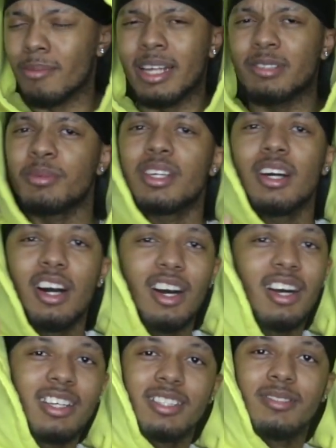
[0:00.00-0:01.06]
That's
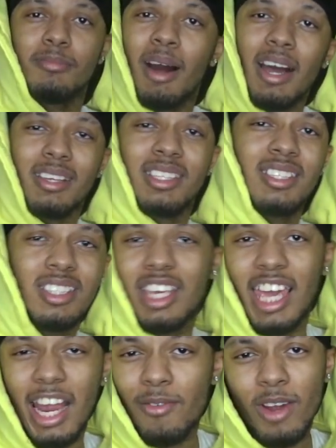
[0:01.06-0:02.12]
because my
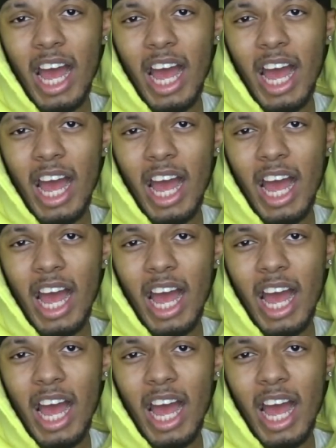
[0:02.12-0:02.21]
camera,